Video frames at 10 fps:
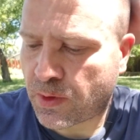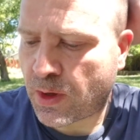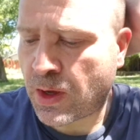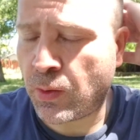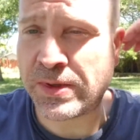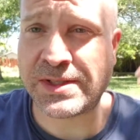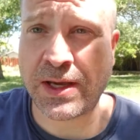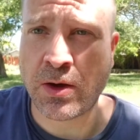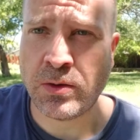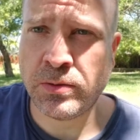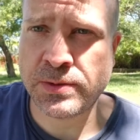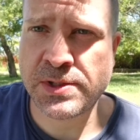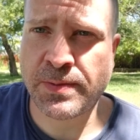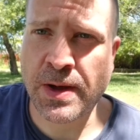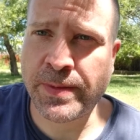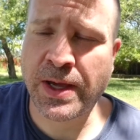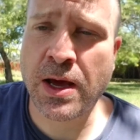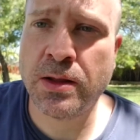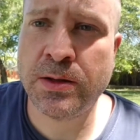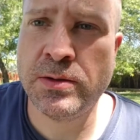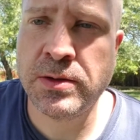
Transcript: uh, Weslaco, just by McAllen,